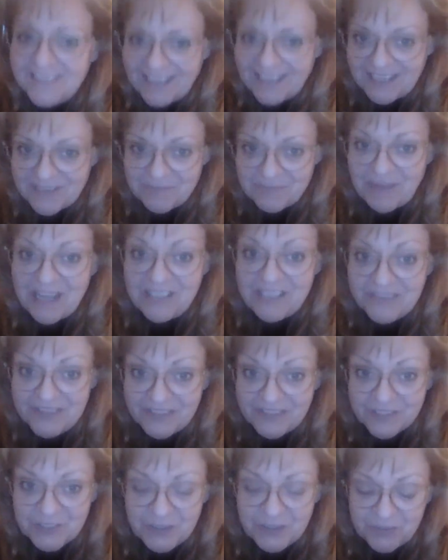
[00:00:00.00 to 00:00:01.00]
like my
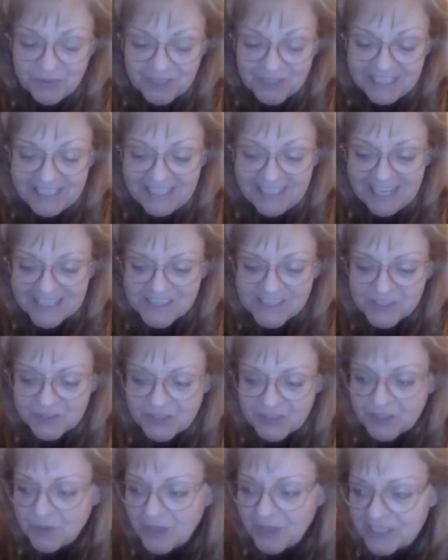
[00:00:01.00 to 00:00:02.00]
theory when he
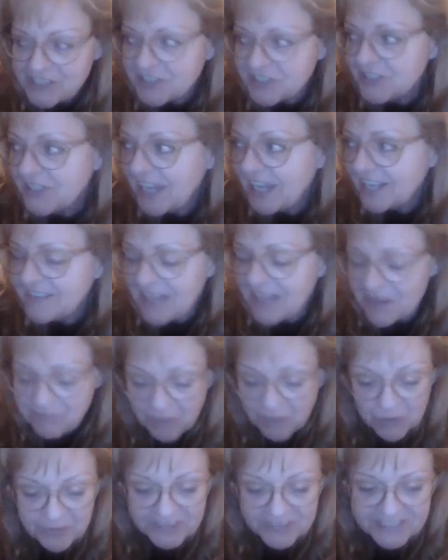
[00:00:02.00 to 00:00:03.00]
answered the question at
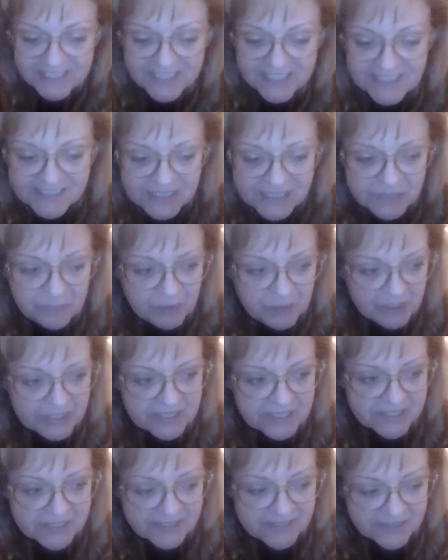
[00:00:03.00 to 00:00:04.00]
that Moby Dickens
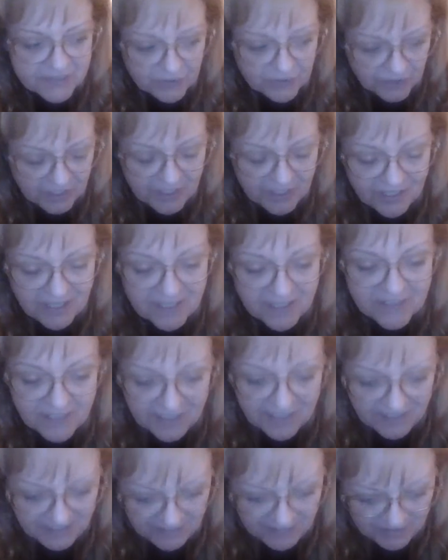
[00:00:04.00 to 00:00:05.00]
bookstore
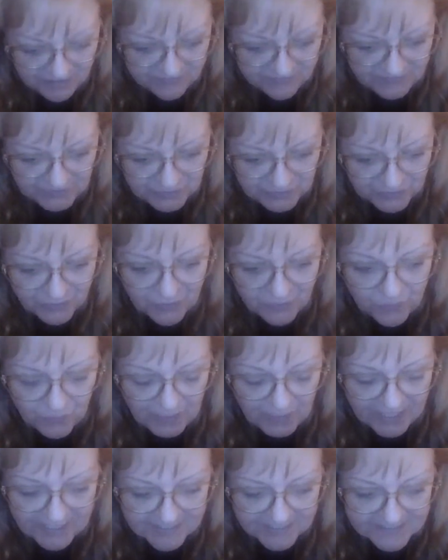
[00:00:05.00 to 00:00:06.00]
interview
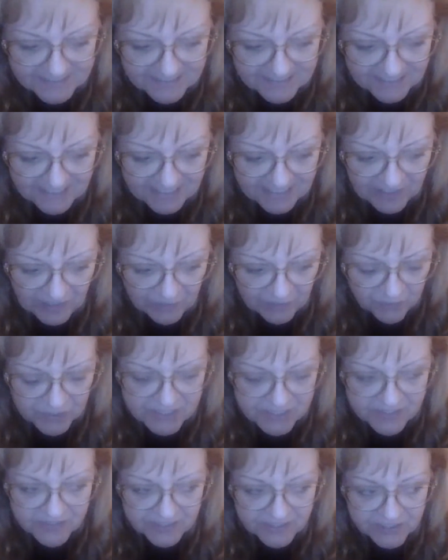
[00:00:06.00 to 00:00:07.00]
when it
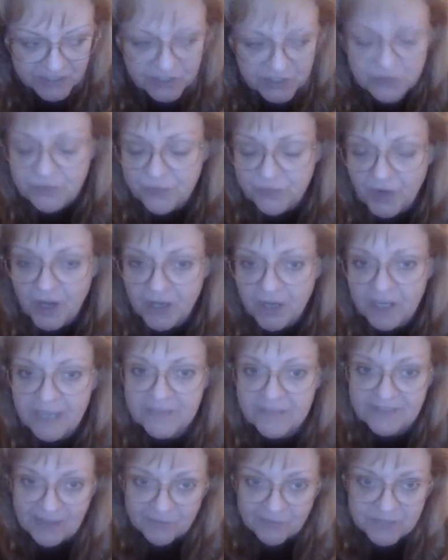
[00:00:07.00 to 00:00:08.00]
was the Too Far,
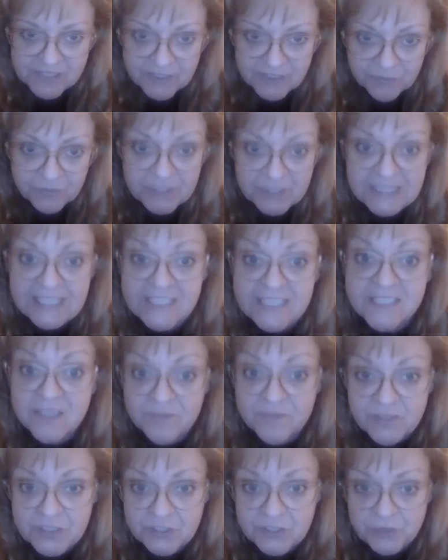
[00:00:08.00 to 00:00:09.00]
and that was the
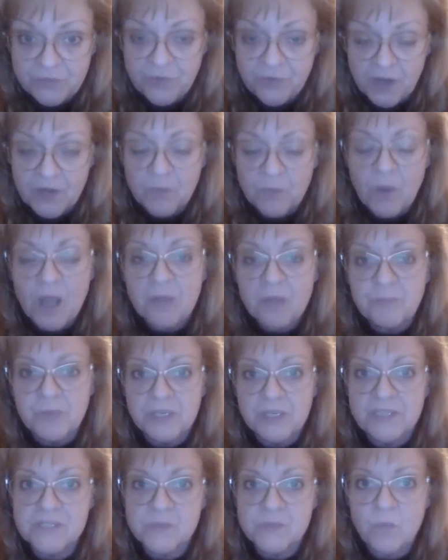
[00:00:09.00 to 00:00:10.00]
release of the Too Far to Walk
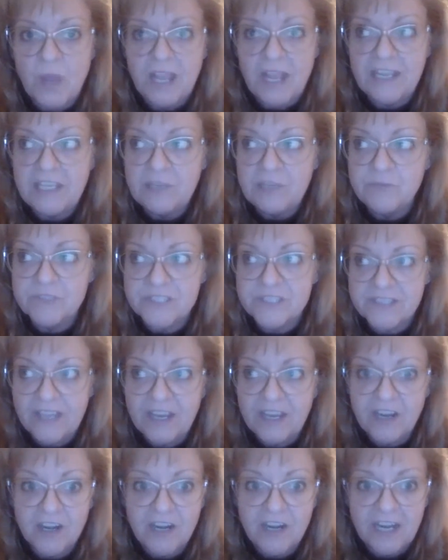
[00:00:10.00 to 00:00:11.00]
book, is why he was
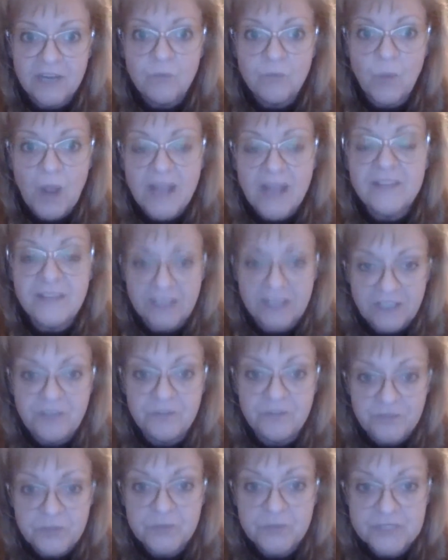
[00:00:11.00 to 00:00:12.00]
there and why the
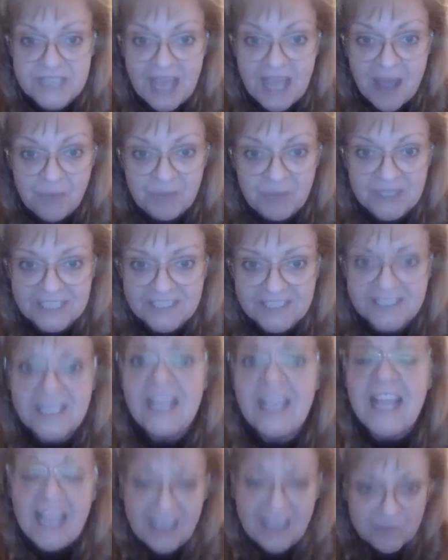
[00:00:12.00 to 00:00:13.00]
interview was happening
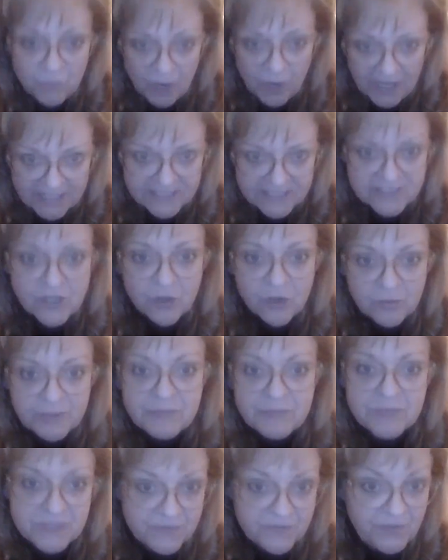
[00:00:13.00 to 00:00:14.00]
and why
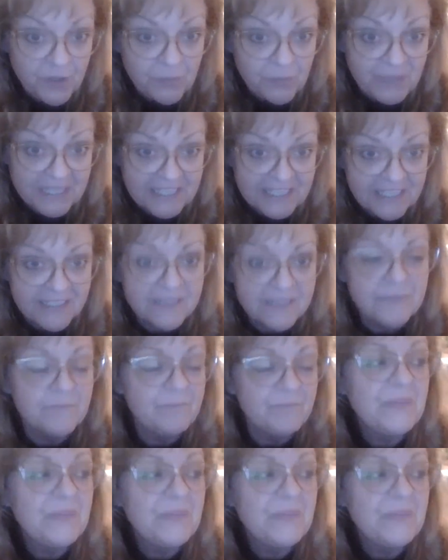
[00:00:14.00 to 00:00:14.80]
Toby was filming it.